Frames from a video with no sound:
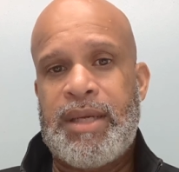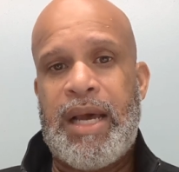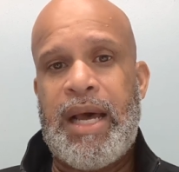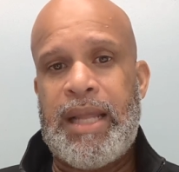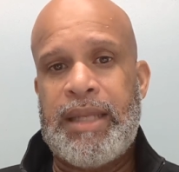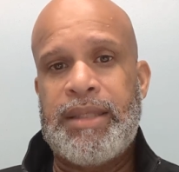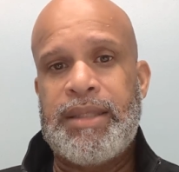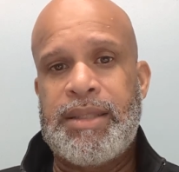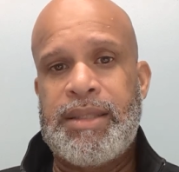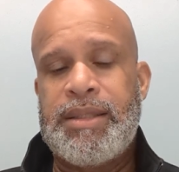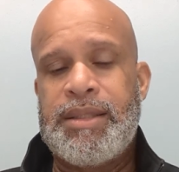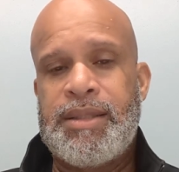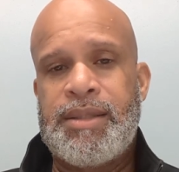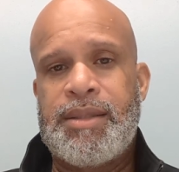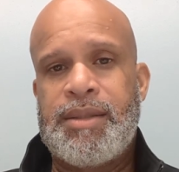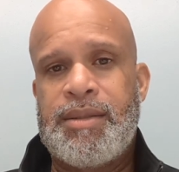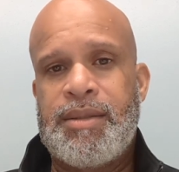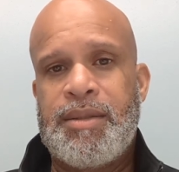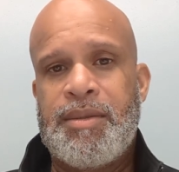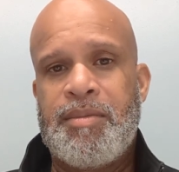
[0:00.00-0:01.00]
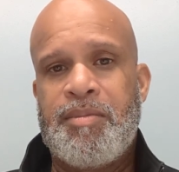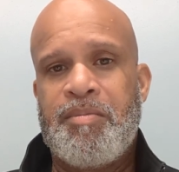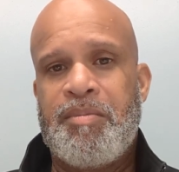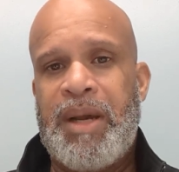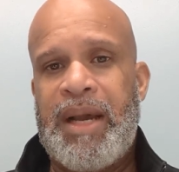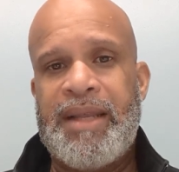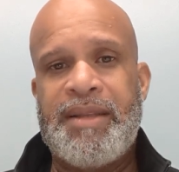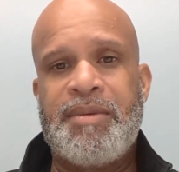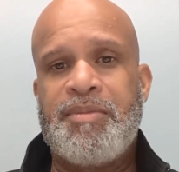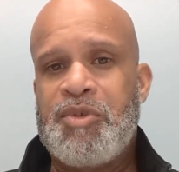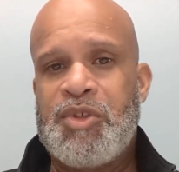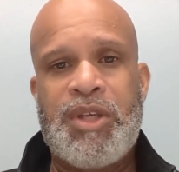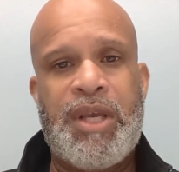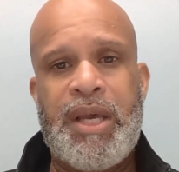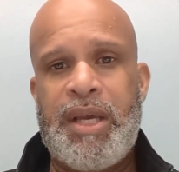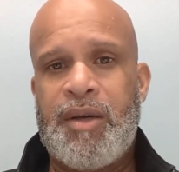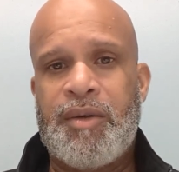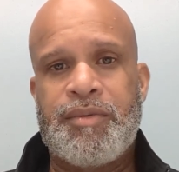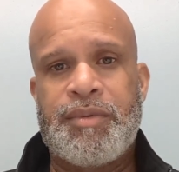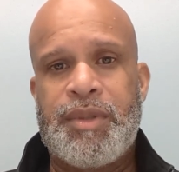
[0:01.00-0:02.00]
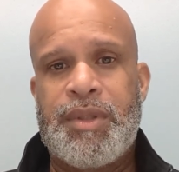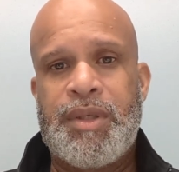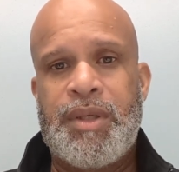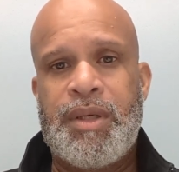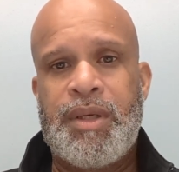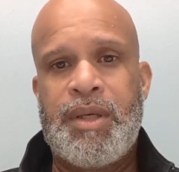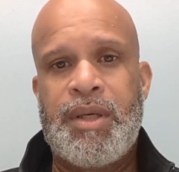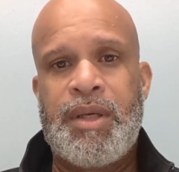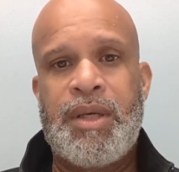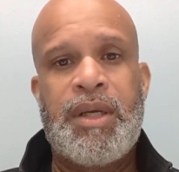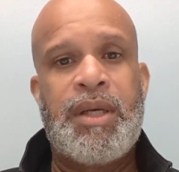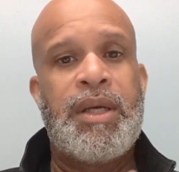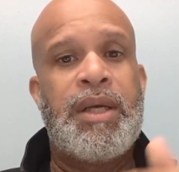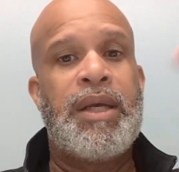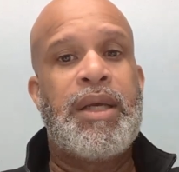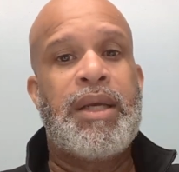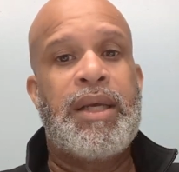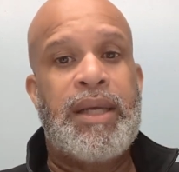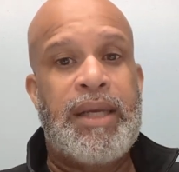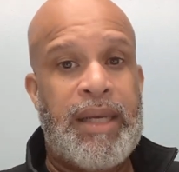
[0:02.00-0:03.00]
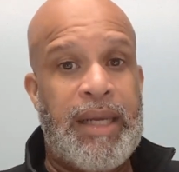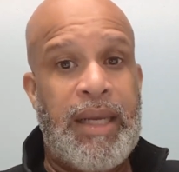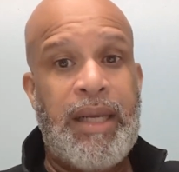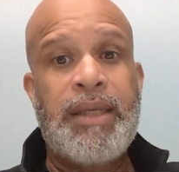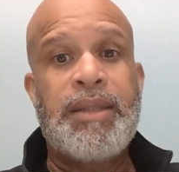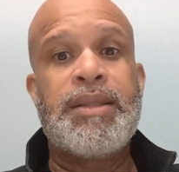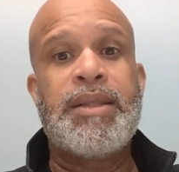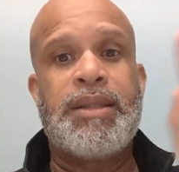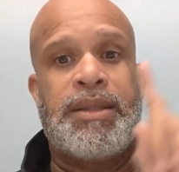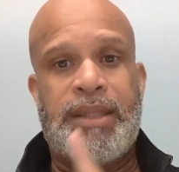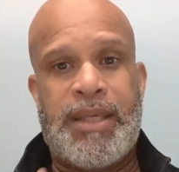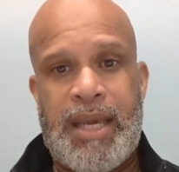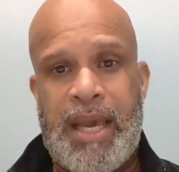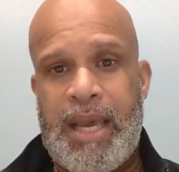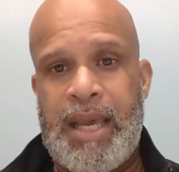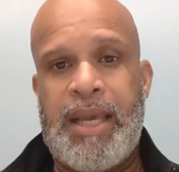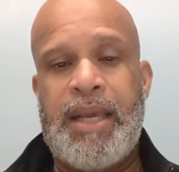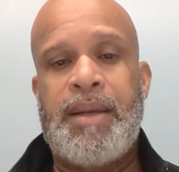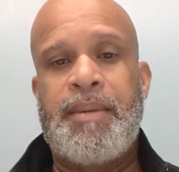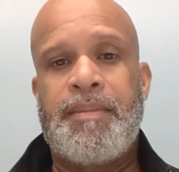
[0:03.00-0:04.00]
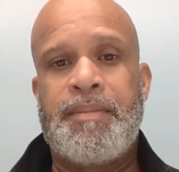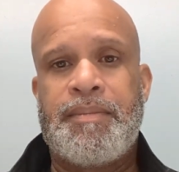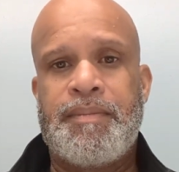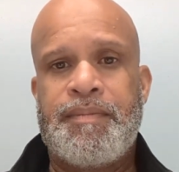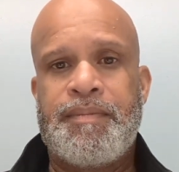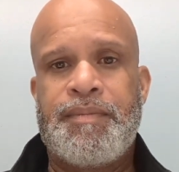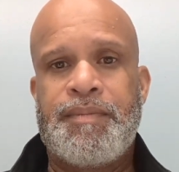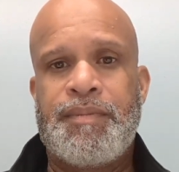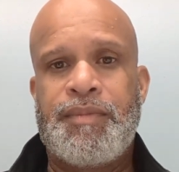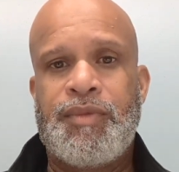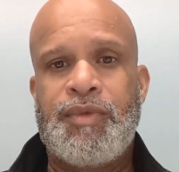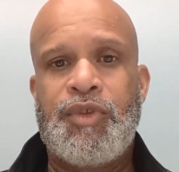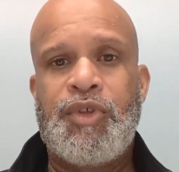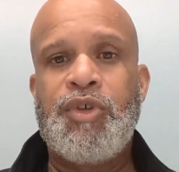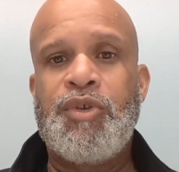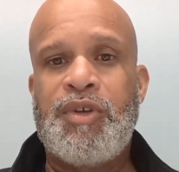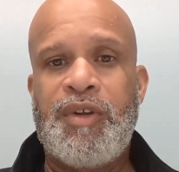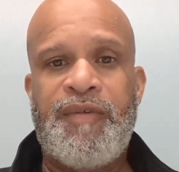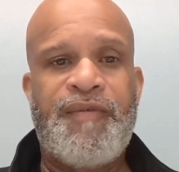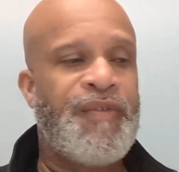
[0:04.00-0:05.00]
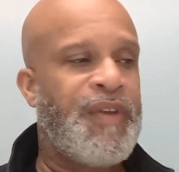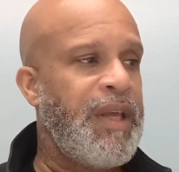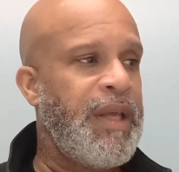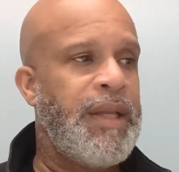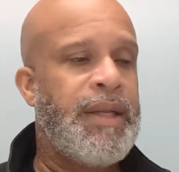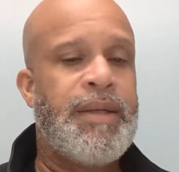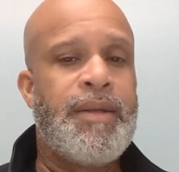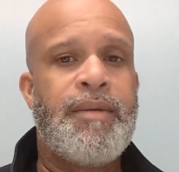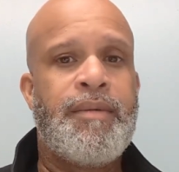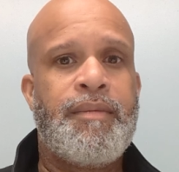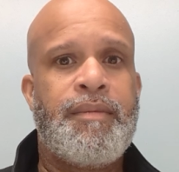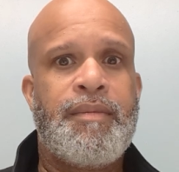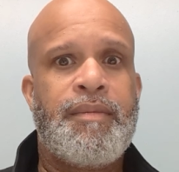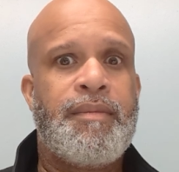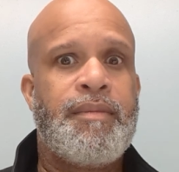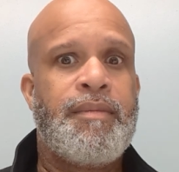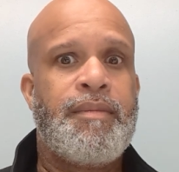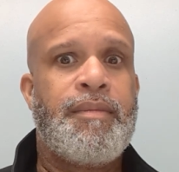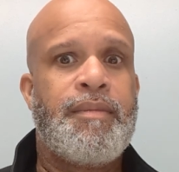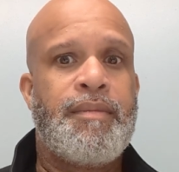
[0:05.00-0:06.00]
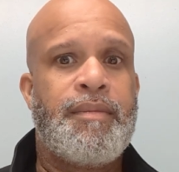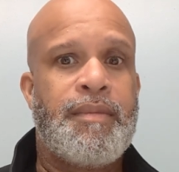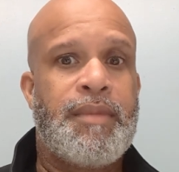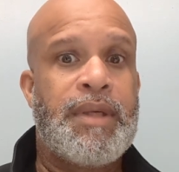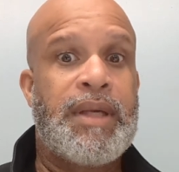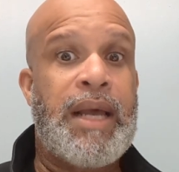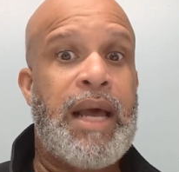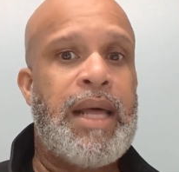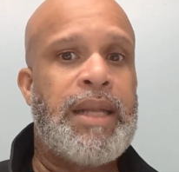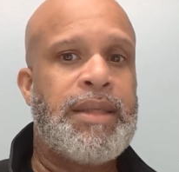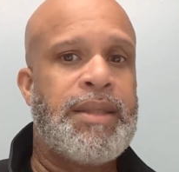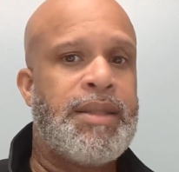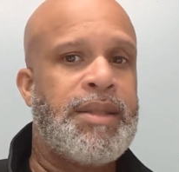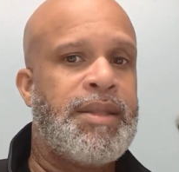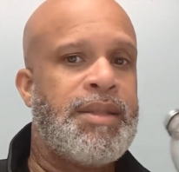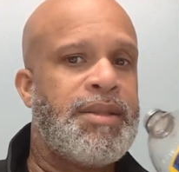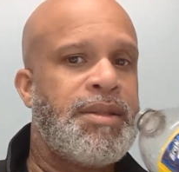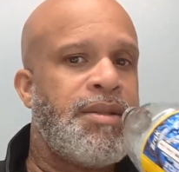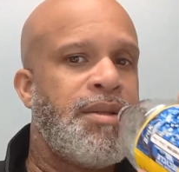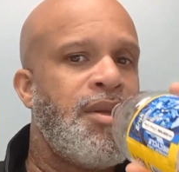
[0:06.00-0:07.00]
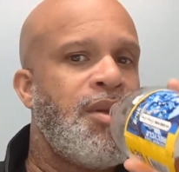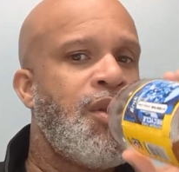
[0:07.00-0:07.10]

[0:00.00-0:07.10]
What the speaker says: colonists by themselves. England came to defend the colonies.